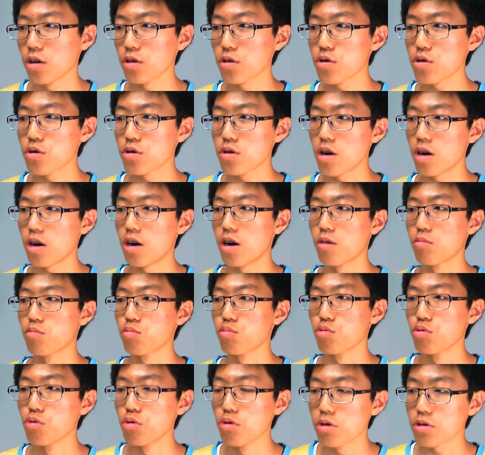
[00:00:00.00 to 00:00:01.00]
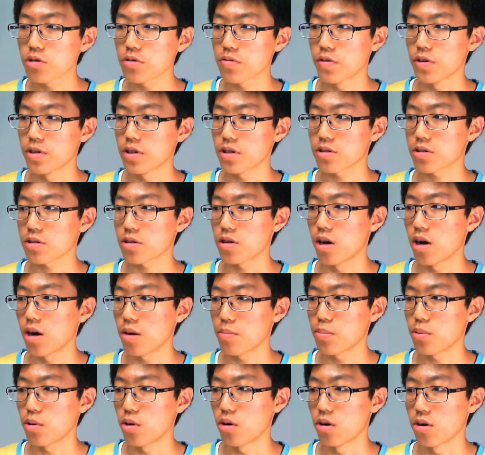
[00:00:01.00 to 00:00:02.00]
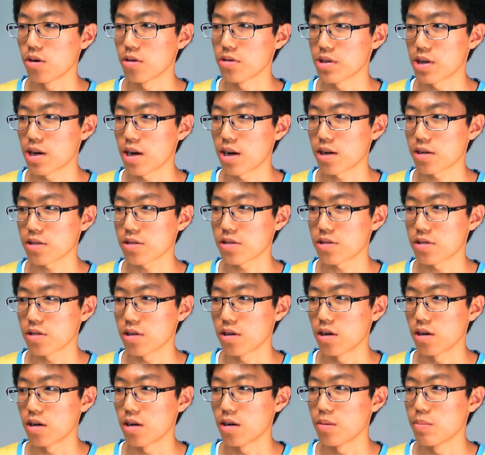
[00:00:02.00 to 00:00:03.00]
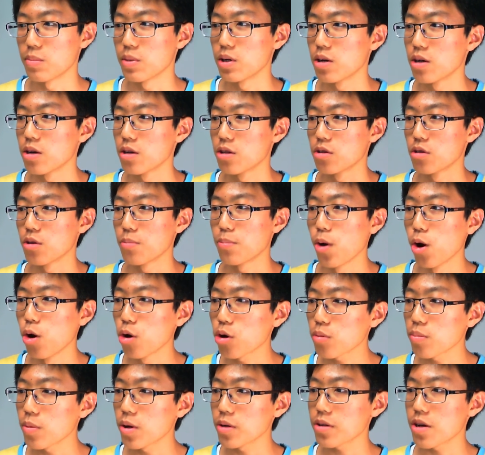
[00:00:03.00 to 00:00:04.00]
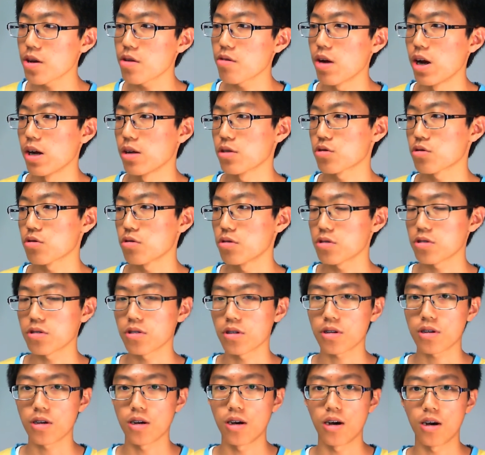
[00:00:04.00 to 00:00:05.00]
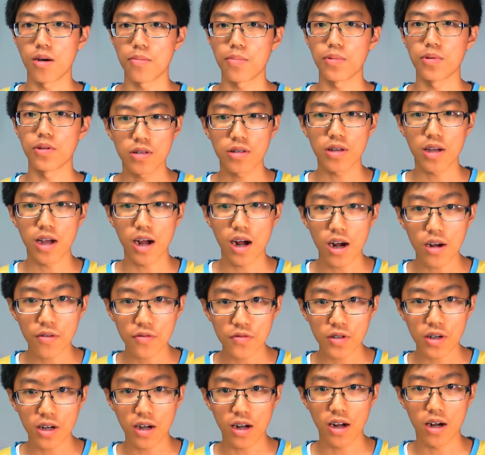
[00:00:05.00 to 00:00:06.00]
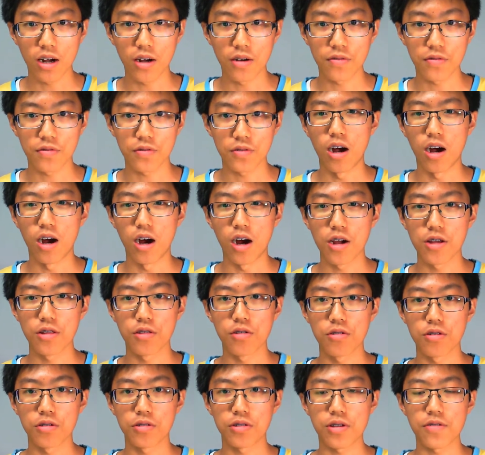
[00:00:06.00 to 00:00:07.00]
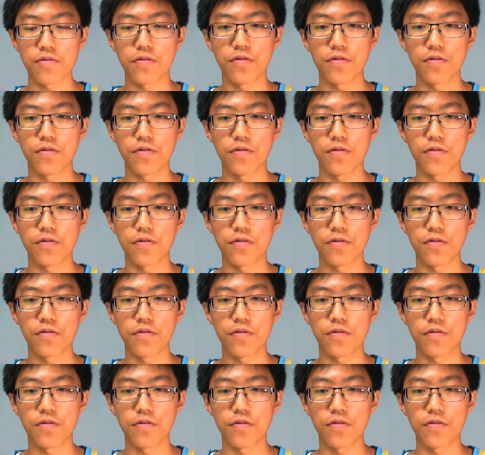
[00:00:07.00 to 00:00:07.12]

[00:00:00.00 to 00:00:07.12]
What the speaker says: other rules for this cup are that the Pokemon that you enter into the cup, they have to have either the